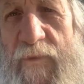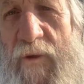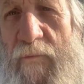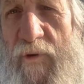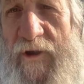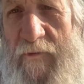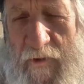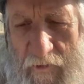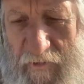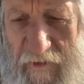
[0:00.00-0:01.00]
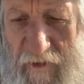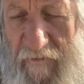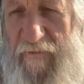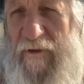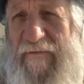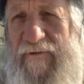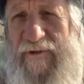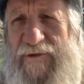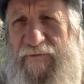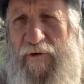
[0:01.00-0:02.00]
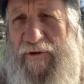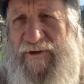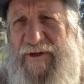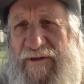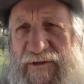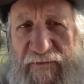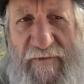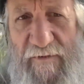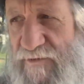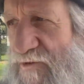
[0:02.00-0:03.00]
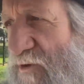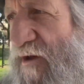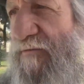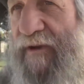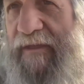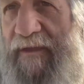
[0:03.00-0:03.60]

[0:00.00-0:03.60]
bringing about a forgiveness for our sins for those who have faith in